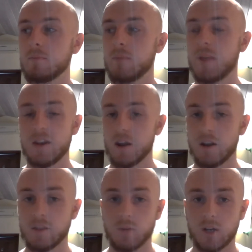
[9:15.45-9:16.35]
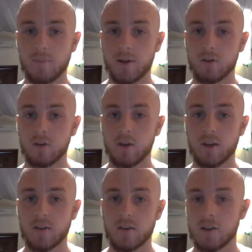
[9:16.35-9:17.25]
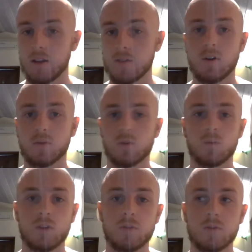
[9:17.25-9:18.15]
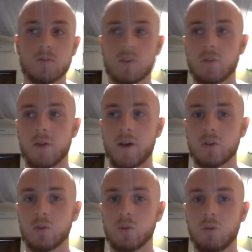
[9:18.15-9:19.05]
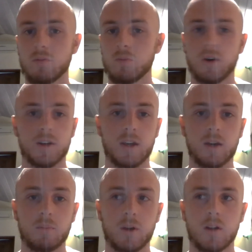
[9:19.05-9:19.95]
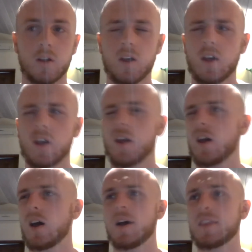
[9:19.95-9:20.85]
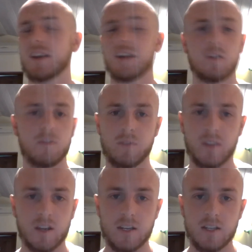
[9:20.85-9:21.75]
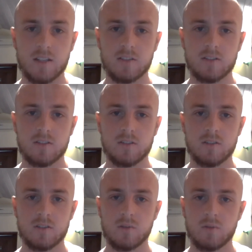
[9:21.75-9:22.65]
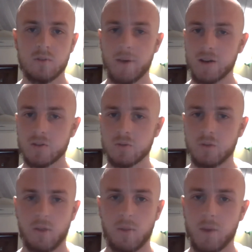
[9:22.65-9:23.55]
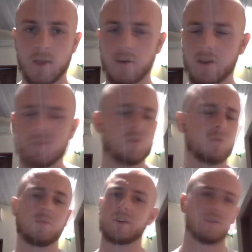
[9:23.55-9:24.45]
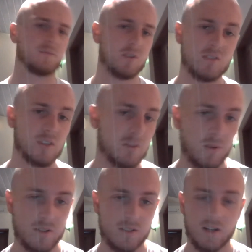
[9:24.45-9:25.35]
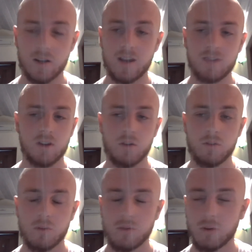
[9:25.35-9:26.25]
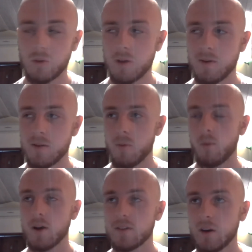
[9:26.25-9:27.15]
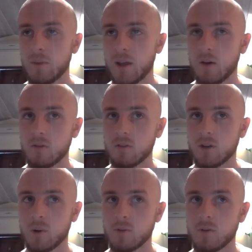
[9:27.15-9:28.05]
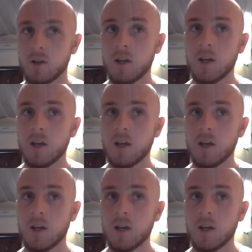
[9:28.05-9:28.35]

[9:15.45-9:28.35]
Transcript: then none of them would come back online even after a reboot. So the backdoor wasn't working, but I don't even think I needed to do the backdoor the way it was all a bit confusing, to be honest, and I'm gonna have to go through and do quite a bit of a write-up now and go over it.